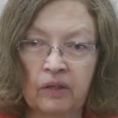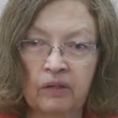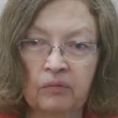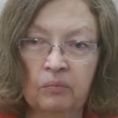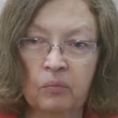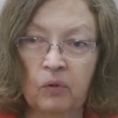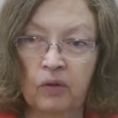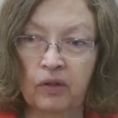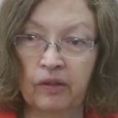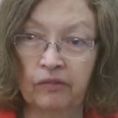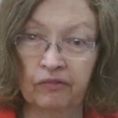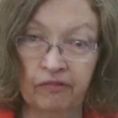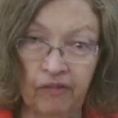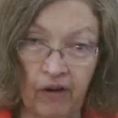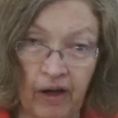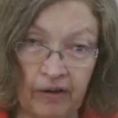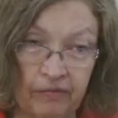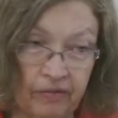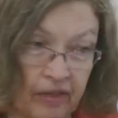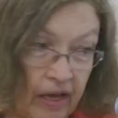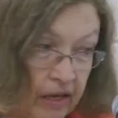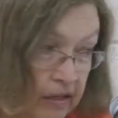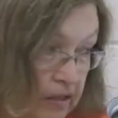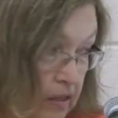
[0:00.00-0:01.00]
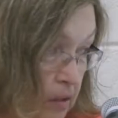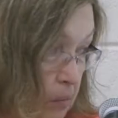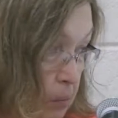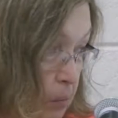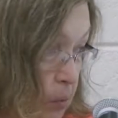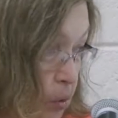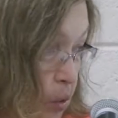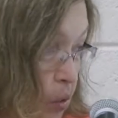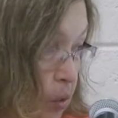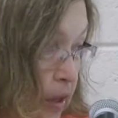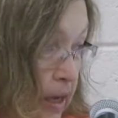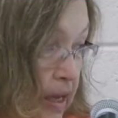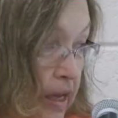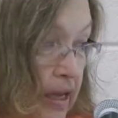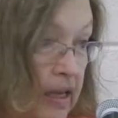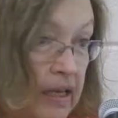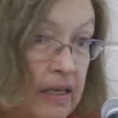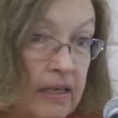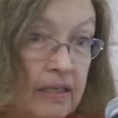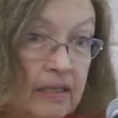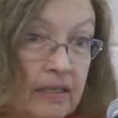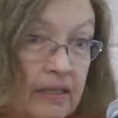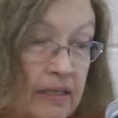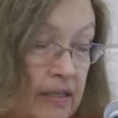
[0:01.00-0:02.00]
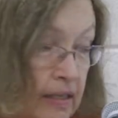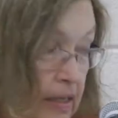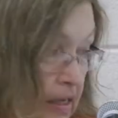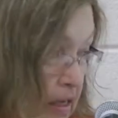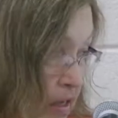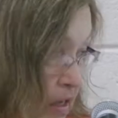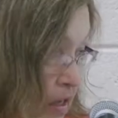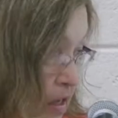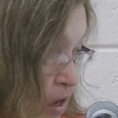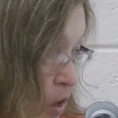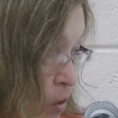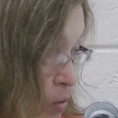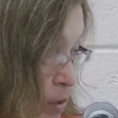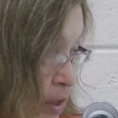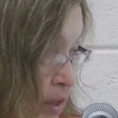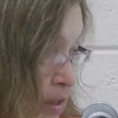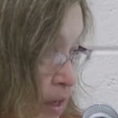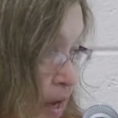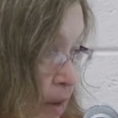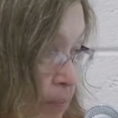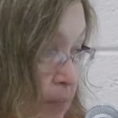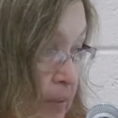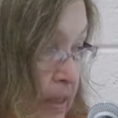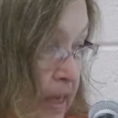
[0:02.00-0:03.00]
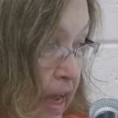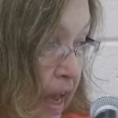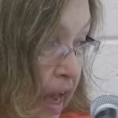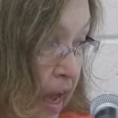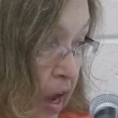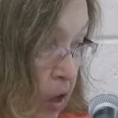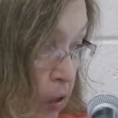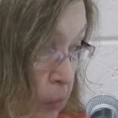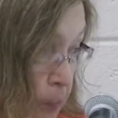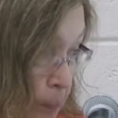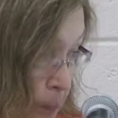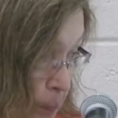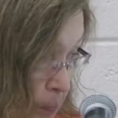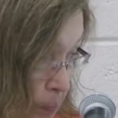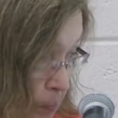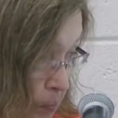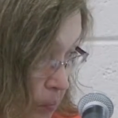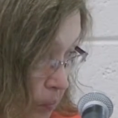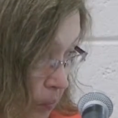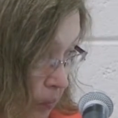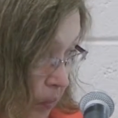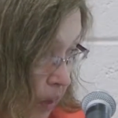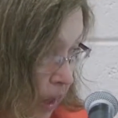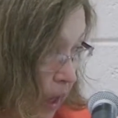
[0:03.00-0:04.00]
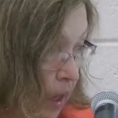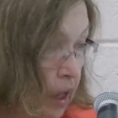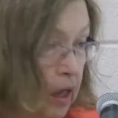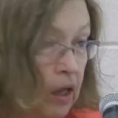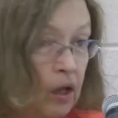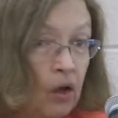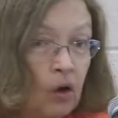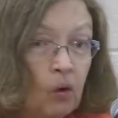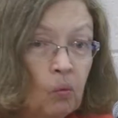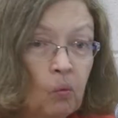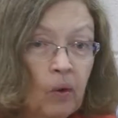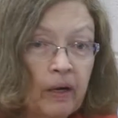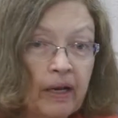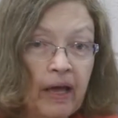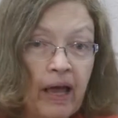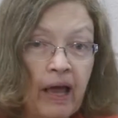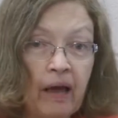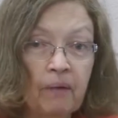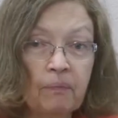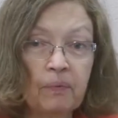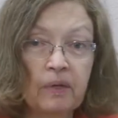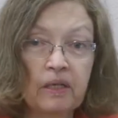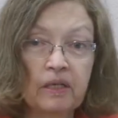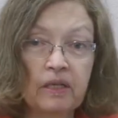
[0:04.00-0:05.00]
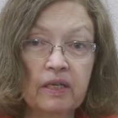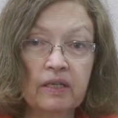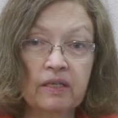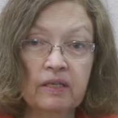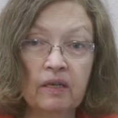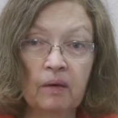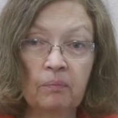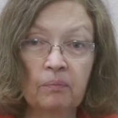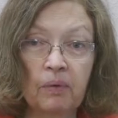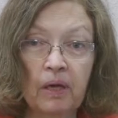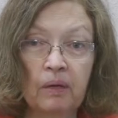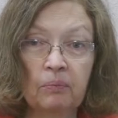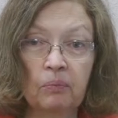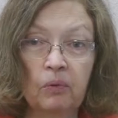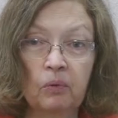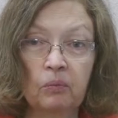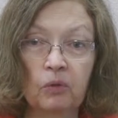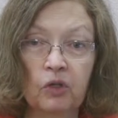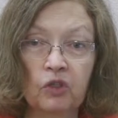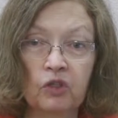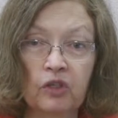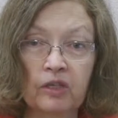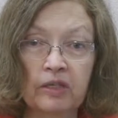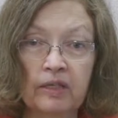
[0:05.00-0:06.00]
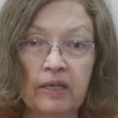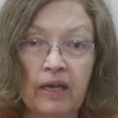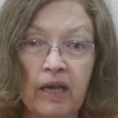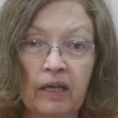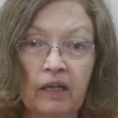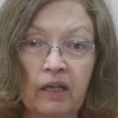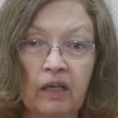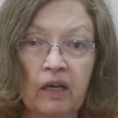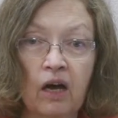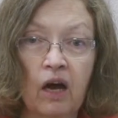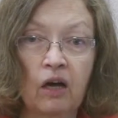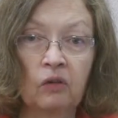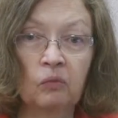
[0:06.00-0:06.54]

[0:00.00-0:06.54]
rid of more than 5,000 employees. The CEO stepped down. What happened is some people were just getting